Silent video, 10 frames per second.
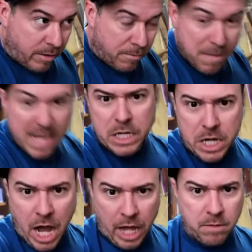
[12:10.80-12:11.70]

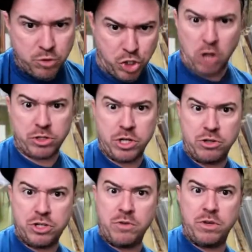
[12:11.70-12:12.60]
maiden name,
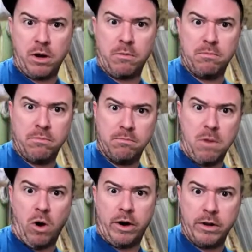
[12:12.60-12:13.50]
Johnson Jr.
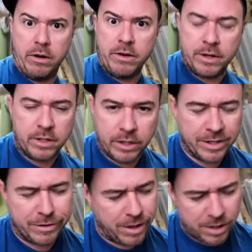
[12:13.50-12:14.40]
Martin.
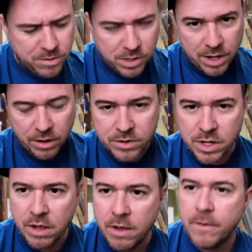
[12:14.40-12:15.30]
Who cares?
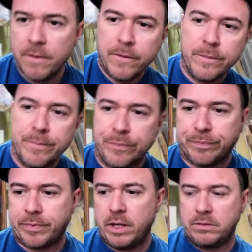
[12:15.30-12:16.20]
I
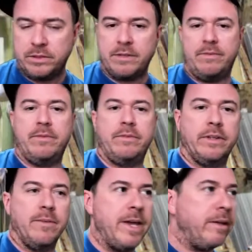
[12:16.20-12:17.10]

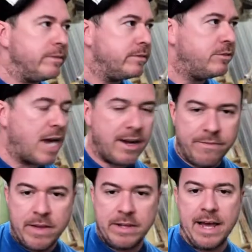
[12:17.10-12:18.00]
mean, trying to
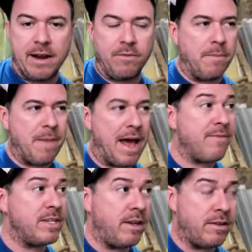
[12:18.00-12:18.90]
fit that on the back.
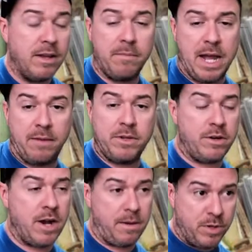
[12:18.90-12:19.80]
I've seen some names. You
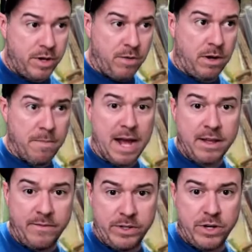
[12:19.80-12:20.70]
try to put it on the
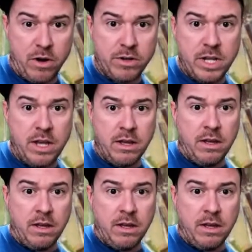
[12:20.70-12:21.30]
back of a jersey,